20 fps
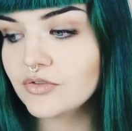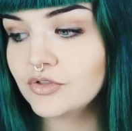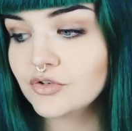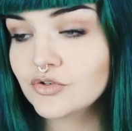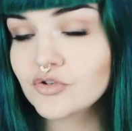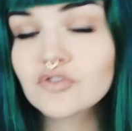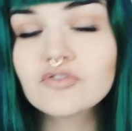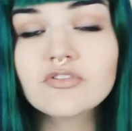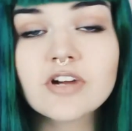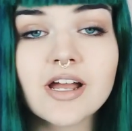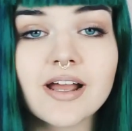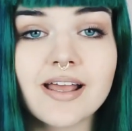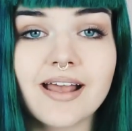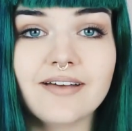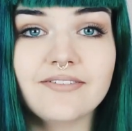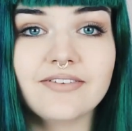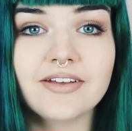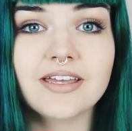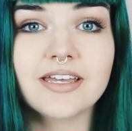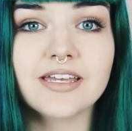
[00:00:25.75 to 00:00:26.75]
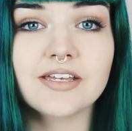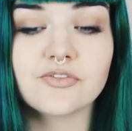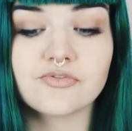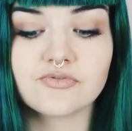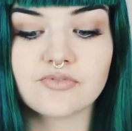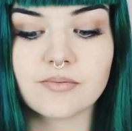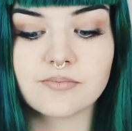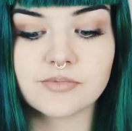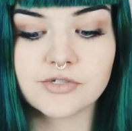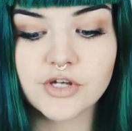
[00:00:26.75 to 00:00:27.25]
The jewellery I have here is
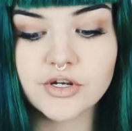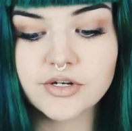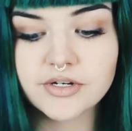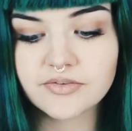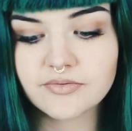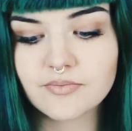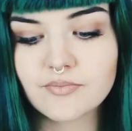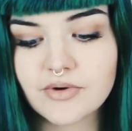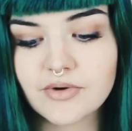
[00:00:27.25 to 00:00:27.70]
from two different